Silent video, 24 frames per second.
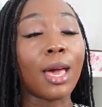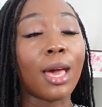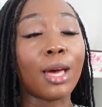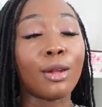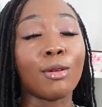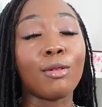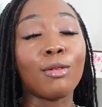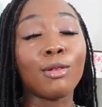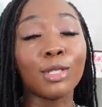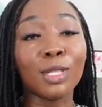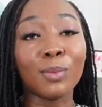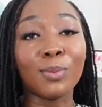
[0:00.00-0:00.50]

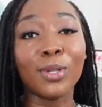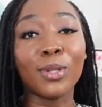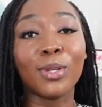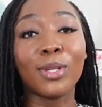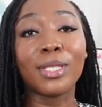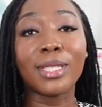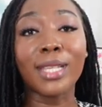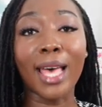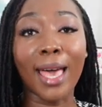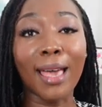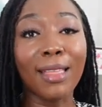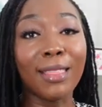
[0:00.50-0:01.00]
And also
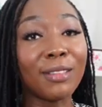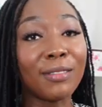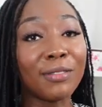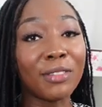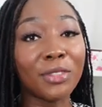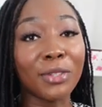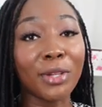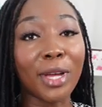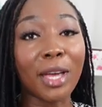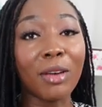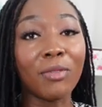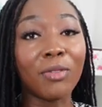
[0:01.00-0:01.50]
because I love
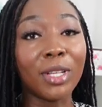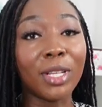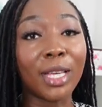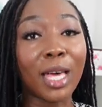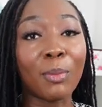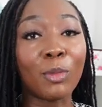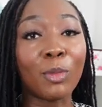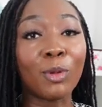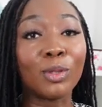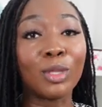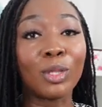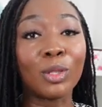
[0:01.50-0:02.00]
traveling,
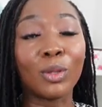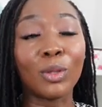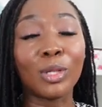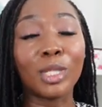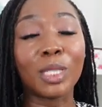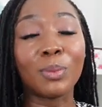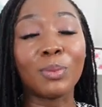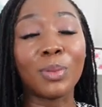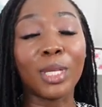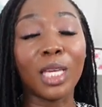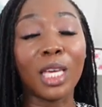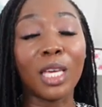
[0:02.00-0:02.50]
I'm also going
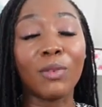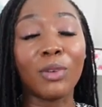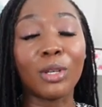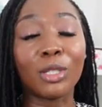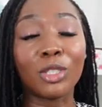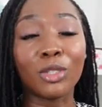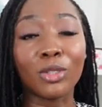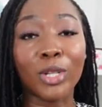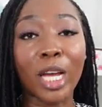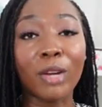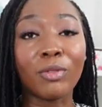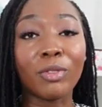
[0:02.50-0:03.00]
to be giving you
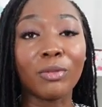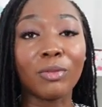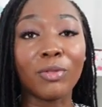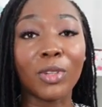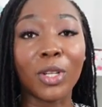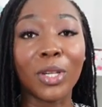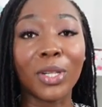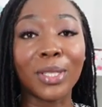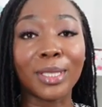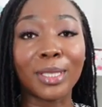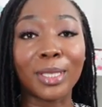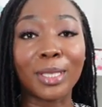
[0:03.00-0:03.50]
travel
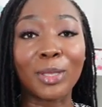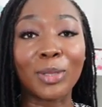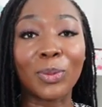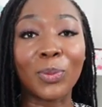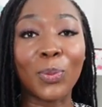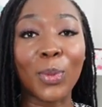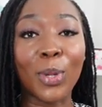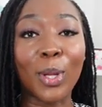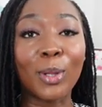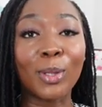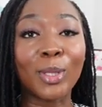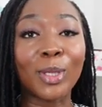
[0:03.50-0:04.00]
blogs
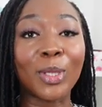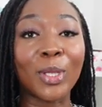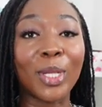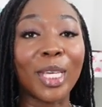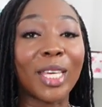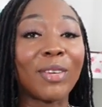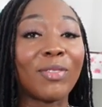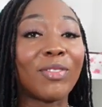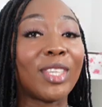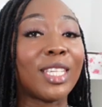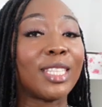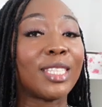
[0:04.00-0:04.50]
as well. So
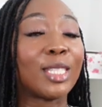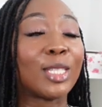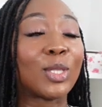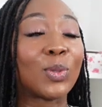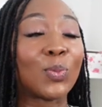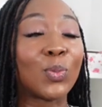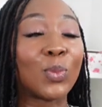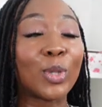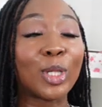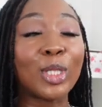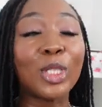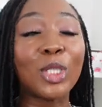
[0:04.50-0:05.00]
if this
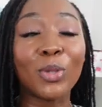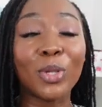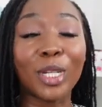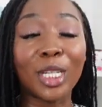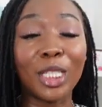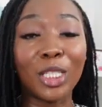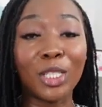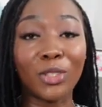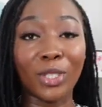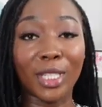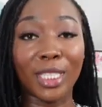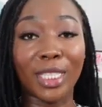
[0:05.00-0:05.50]
is what you're
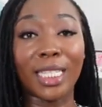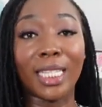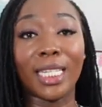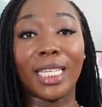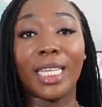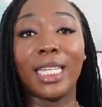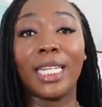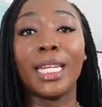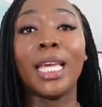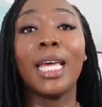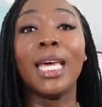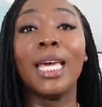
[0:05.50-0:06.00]
interested
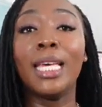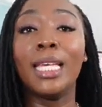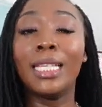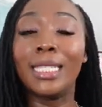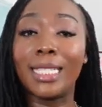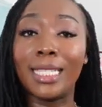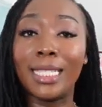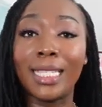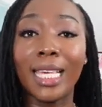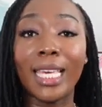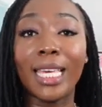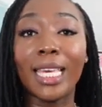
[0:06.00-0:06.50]
in
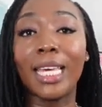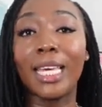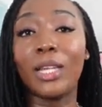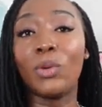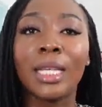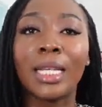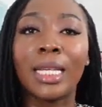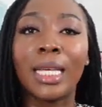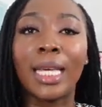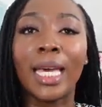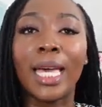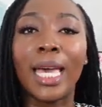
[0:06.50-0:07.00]
seeing
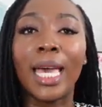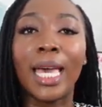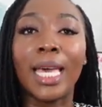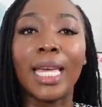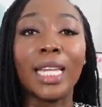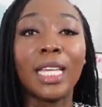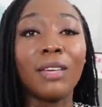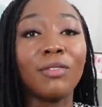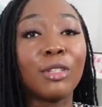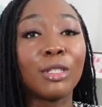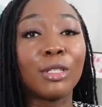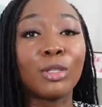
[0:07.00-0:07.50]
and
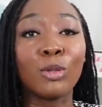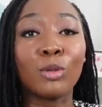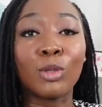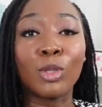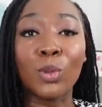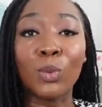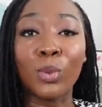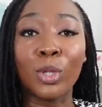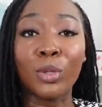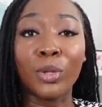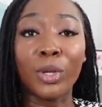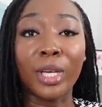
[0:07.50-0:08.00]
and if this is
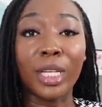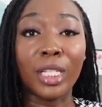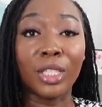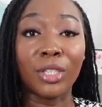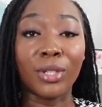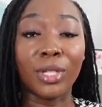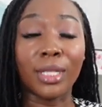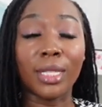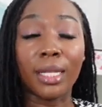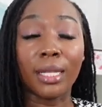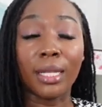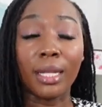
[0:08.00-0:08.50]
also what you're
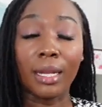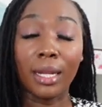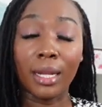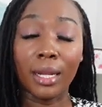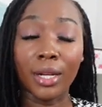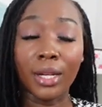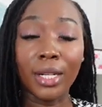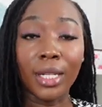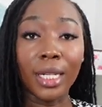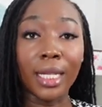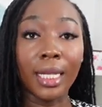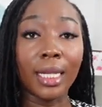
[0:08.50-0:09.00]
interested in
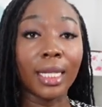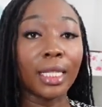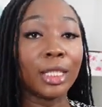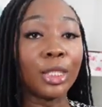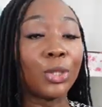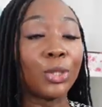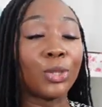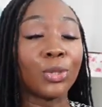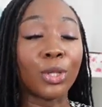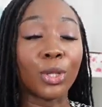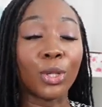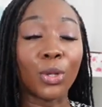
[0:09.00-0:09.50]
learning,
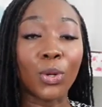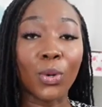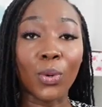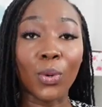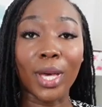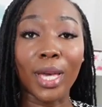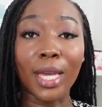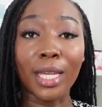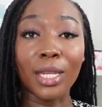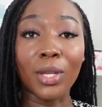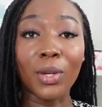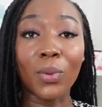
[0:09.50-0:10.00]
do not go
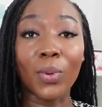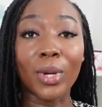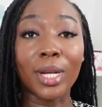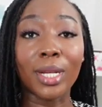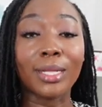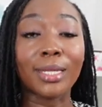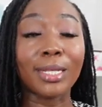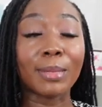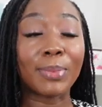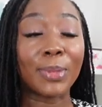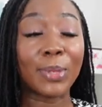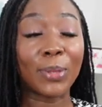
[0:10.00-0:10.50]

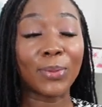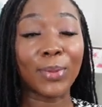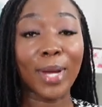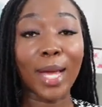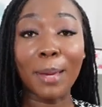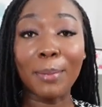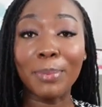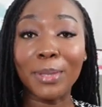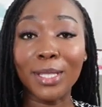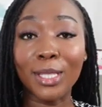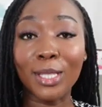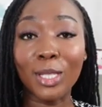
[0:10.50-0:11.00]
anywhere.
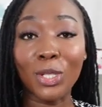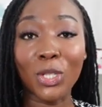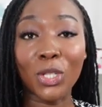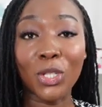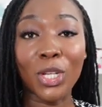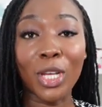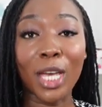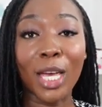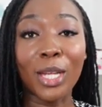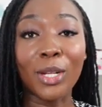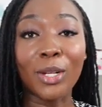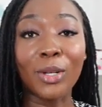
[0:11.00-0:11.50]
Subscribe to this
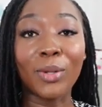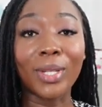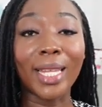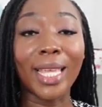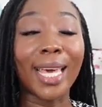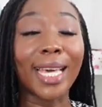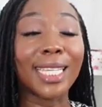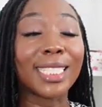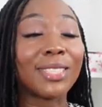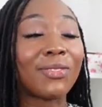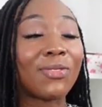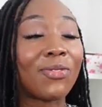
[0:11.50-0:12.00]
channel,
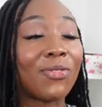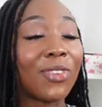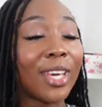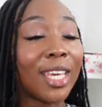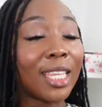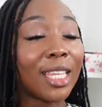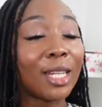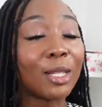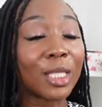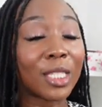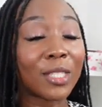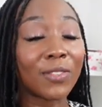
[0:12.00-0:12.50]

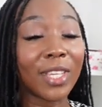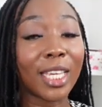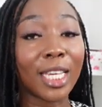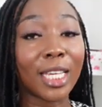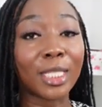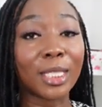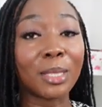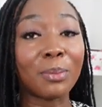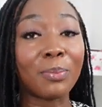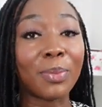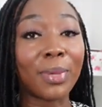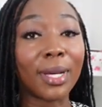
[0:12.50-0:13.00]
activate the
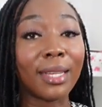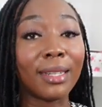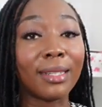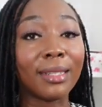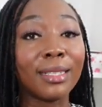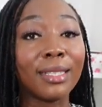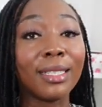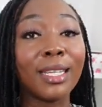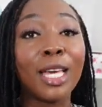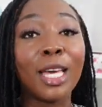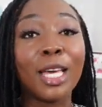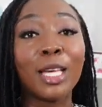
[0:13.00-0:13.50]
notification
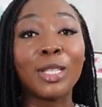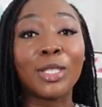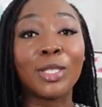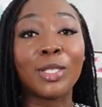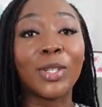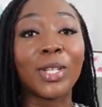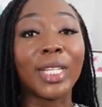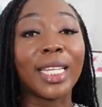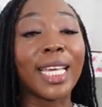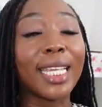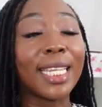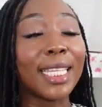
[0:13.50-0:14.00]
button
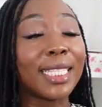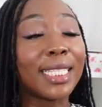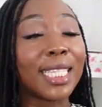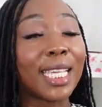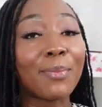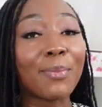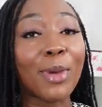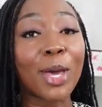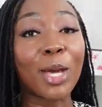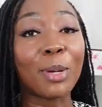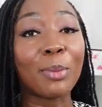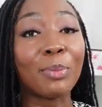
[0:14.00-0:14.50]
so that
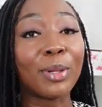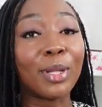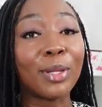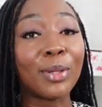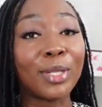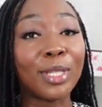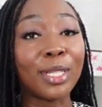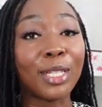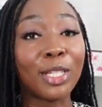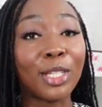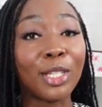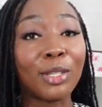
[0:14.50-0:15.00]
anytime I
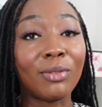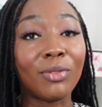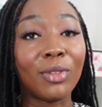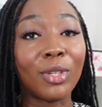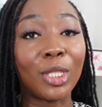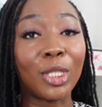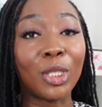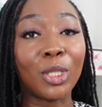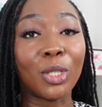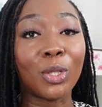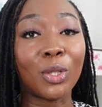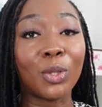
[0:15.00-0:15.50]
upload a new
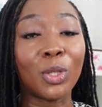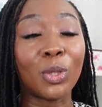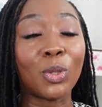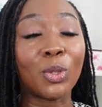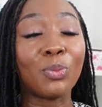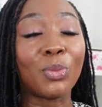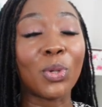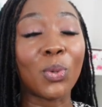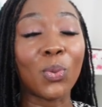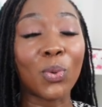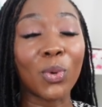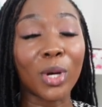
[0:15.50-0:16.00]
video,
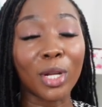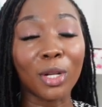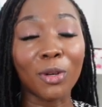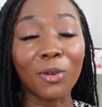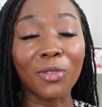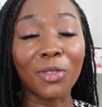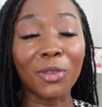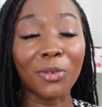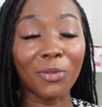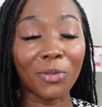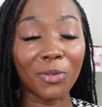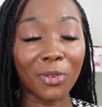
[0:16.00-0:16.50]
you'll be one
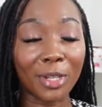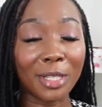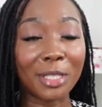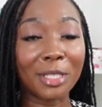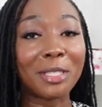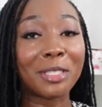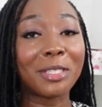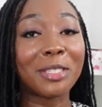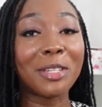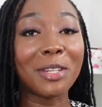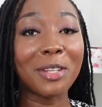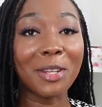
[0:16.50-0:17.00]
of the
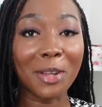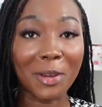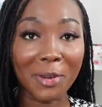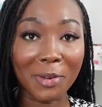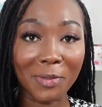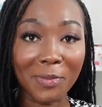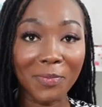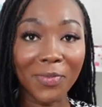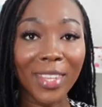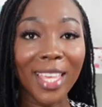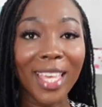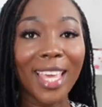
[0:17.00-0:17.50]
first to
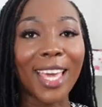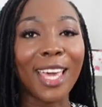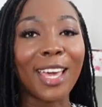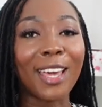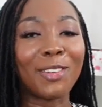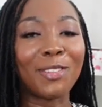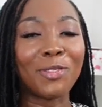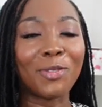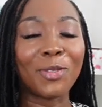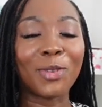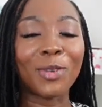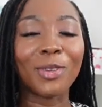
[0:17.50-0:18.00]
know.
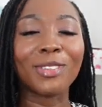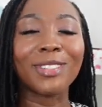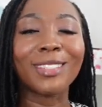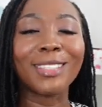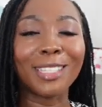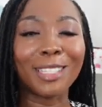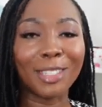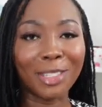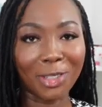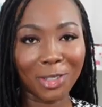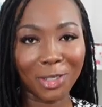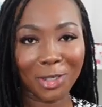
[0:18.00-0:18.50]
And of
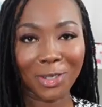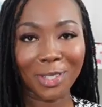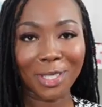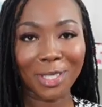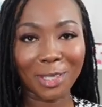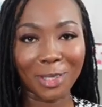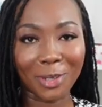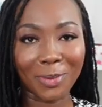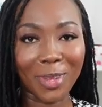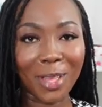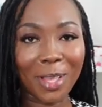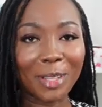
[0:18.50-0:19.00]
course, and enjoy
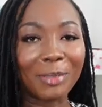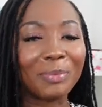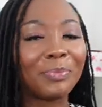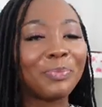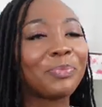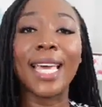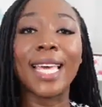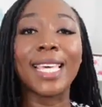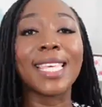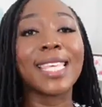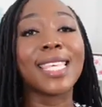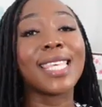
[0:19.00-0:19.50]
as well.
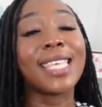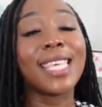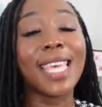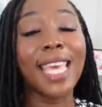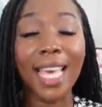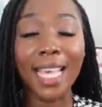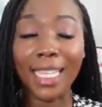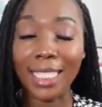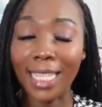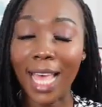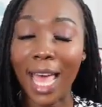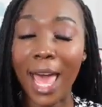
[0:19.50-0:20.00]

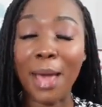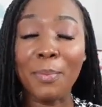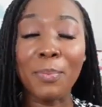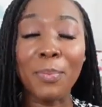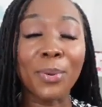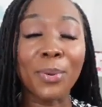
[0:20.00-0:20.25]
Yes, I